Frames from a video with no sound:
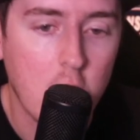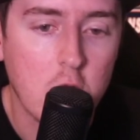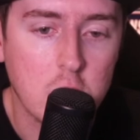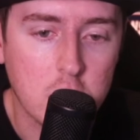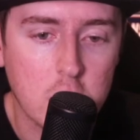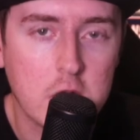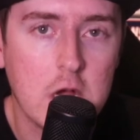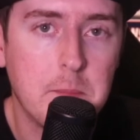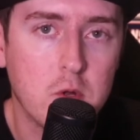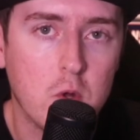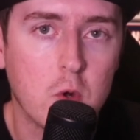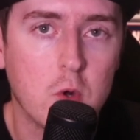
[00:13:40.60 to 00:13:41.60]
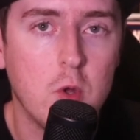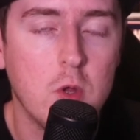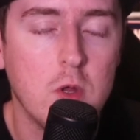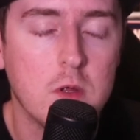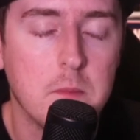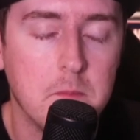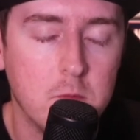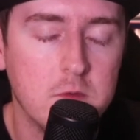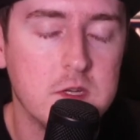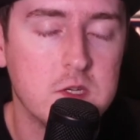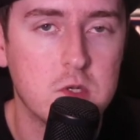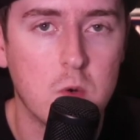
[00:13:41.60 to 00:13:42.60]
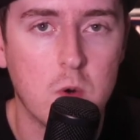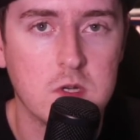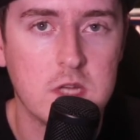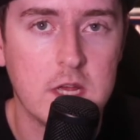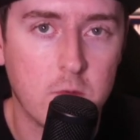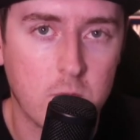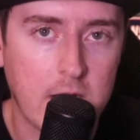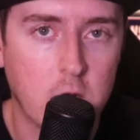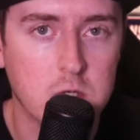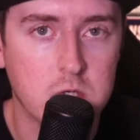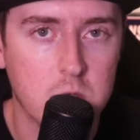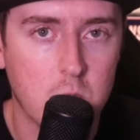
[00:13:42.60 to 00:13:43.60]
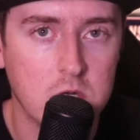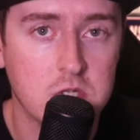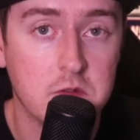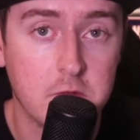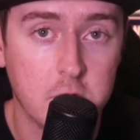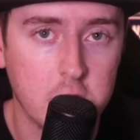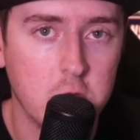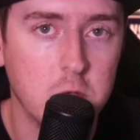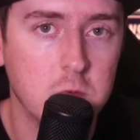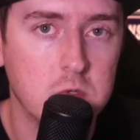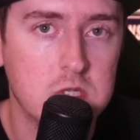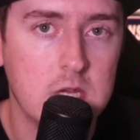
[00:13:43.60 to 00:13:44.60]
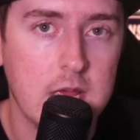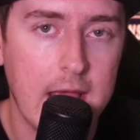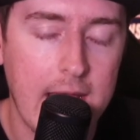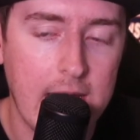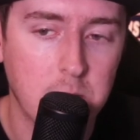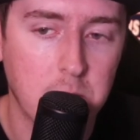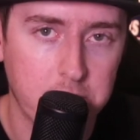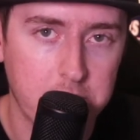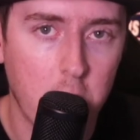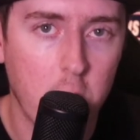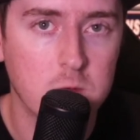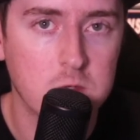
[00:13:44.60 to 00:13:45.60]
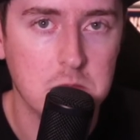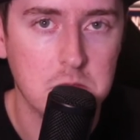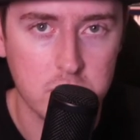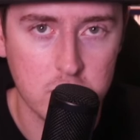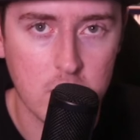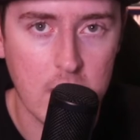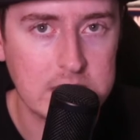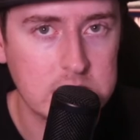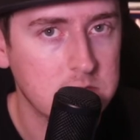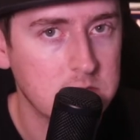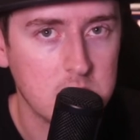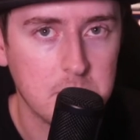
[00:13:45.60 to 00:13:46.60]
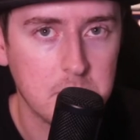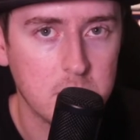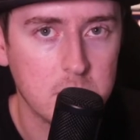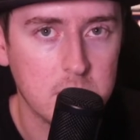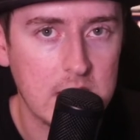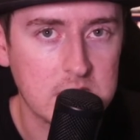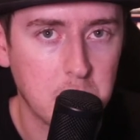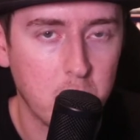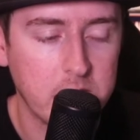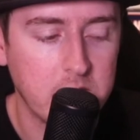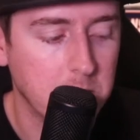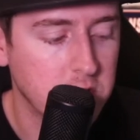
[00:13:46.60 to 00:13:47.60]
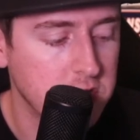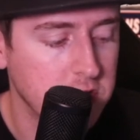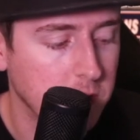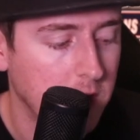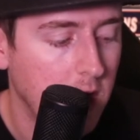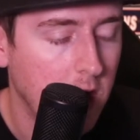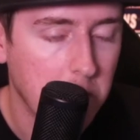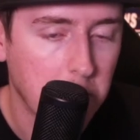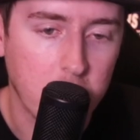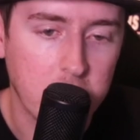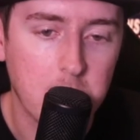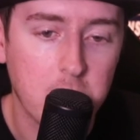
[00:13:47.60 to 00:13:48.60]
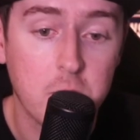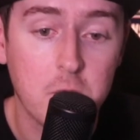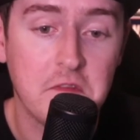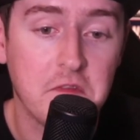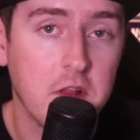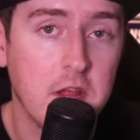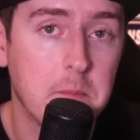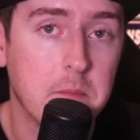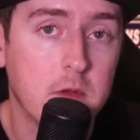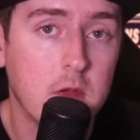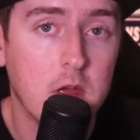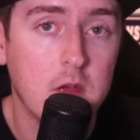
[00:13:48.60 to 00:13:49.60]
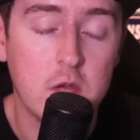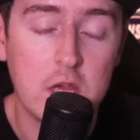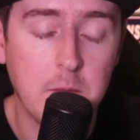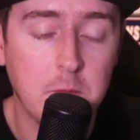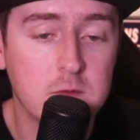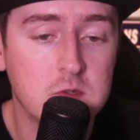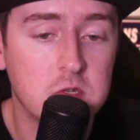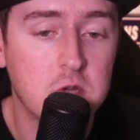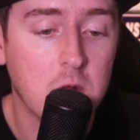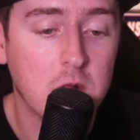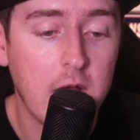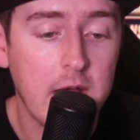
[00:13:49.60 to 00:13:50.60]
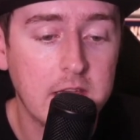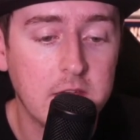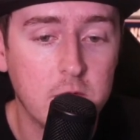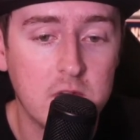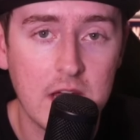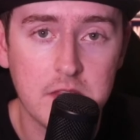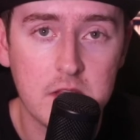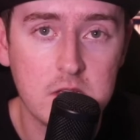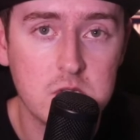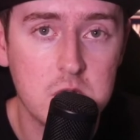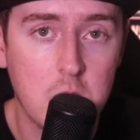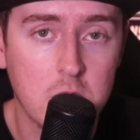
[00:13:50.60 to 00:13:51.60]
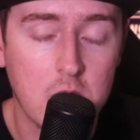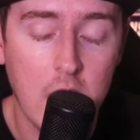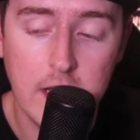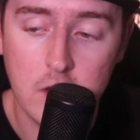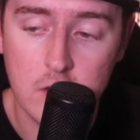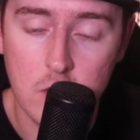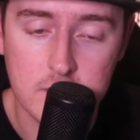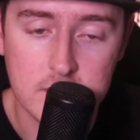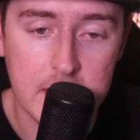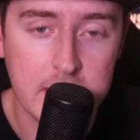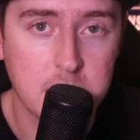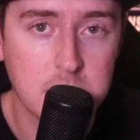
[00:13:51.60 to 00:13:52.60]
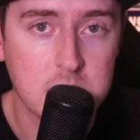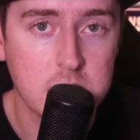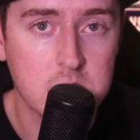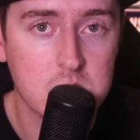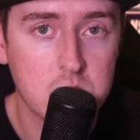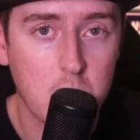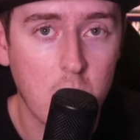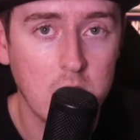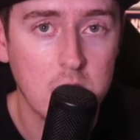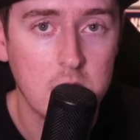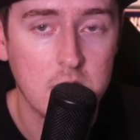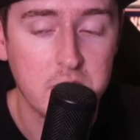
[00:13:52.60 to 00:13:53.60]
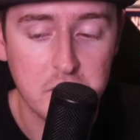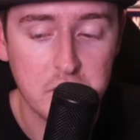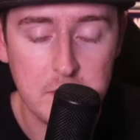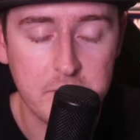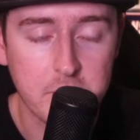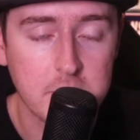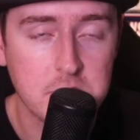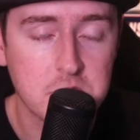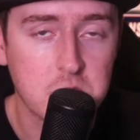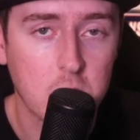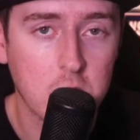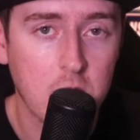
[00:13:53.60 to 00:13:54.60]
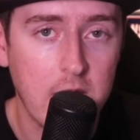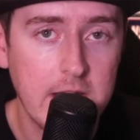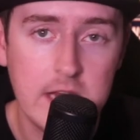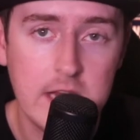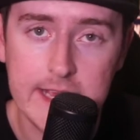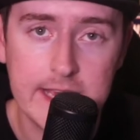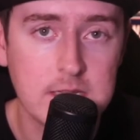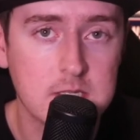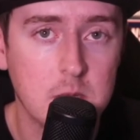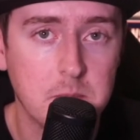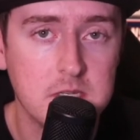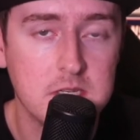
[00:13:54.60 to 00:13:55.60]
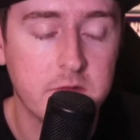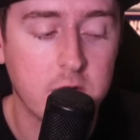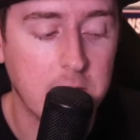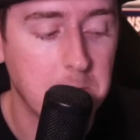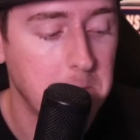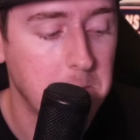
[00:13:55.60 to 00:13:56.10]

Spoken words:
Look up local movie stores and record stores for used and pre-owned Blu-rays. That's point number two. Point number three, flip. You got movies you don't like. If you got things you don't like, go take them to the store, flip it for in-store credit, and get something different.